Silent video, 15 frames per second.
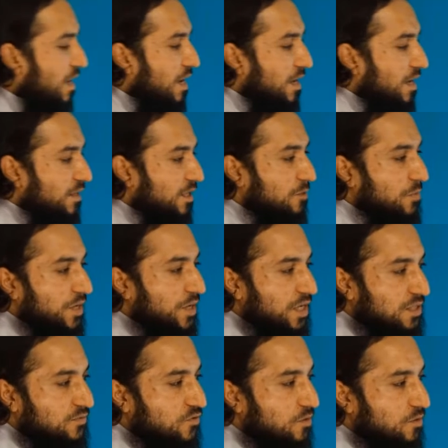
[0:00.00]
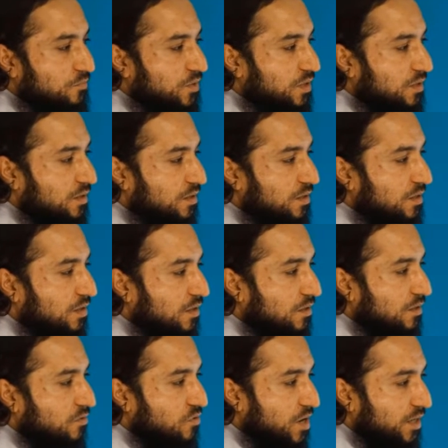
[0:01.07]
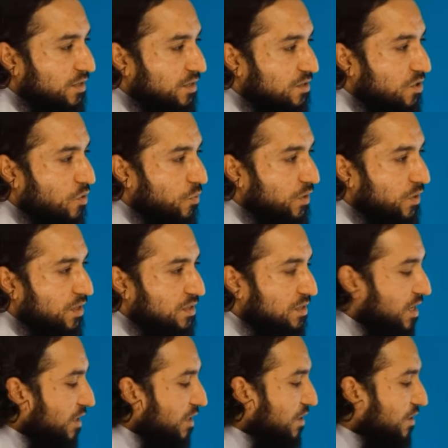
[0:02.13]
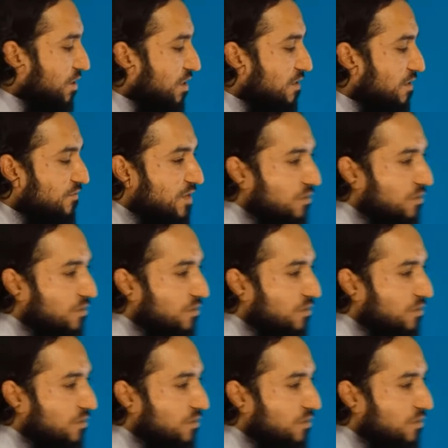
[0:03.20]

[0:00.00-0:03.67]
and it begins from the right with a slightly curved